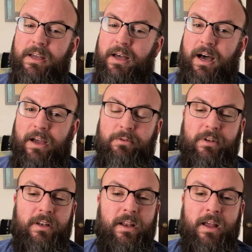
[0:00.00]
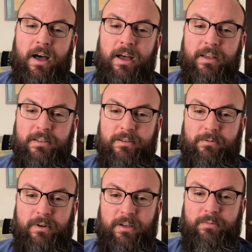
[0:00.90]
I would not
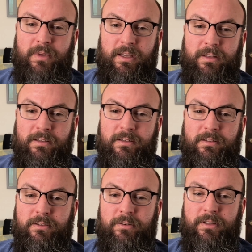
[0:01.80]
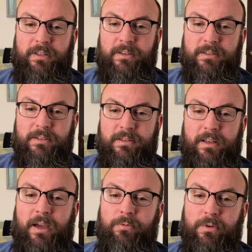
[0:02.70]
recommend doing this, and
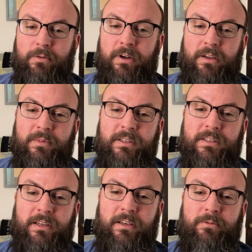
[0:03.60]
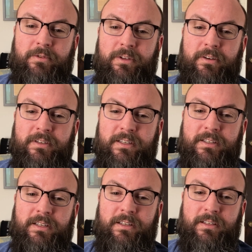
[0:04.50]
I would recommend sticking with your
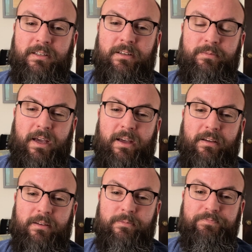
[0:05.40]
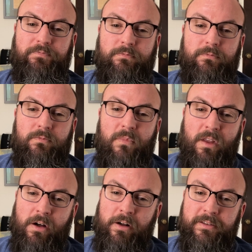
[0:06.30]
existing Intel Mac.
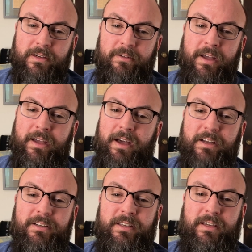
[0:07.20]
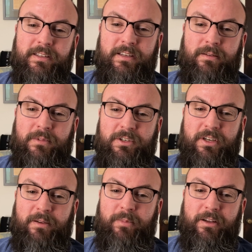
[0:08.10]
Also, I just can't seem to
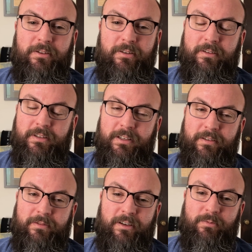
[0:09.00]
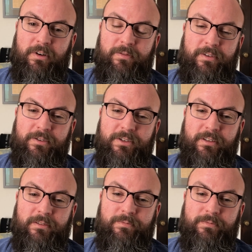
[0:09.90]
shake my loyalty to VMware Fusion.